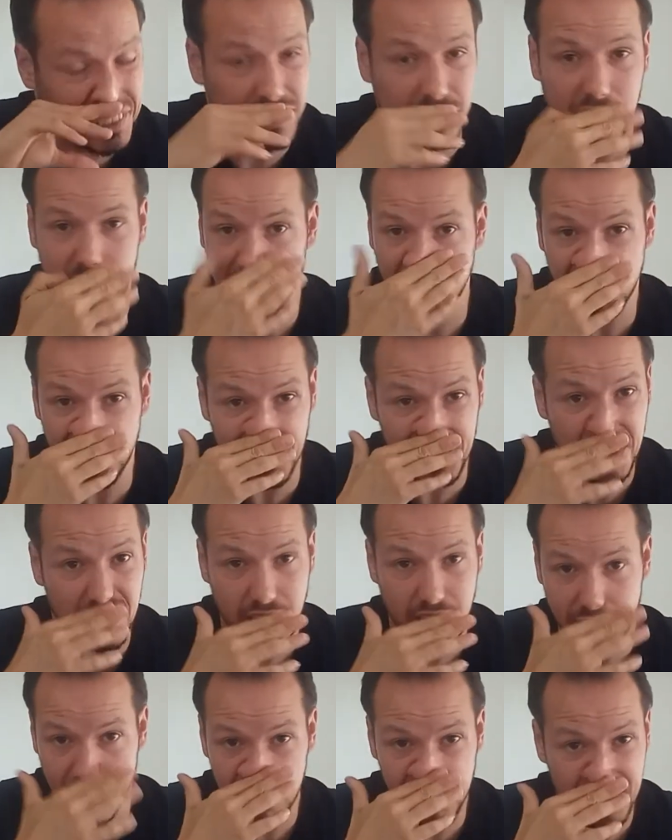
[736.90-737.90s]
Sorry, there's
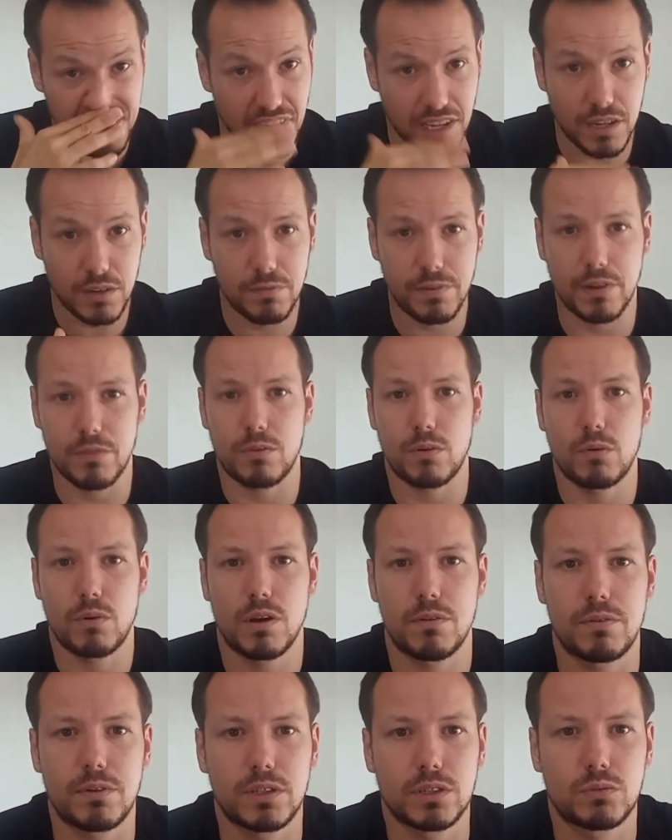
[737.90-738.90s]
hay fever or
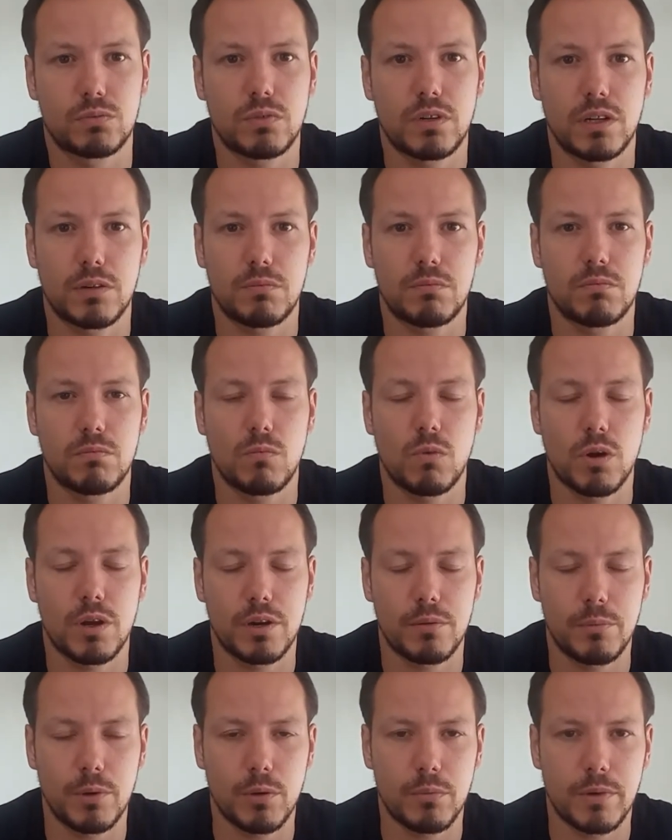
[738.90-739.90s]
whatever it is really
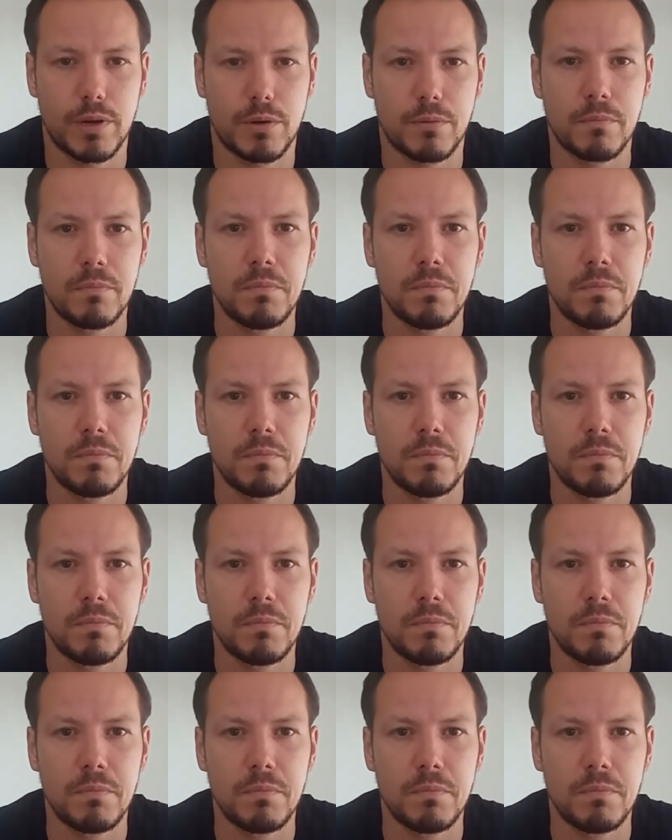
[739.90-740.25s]
winding me up now.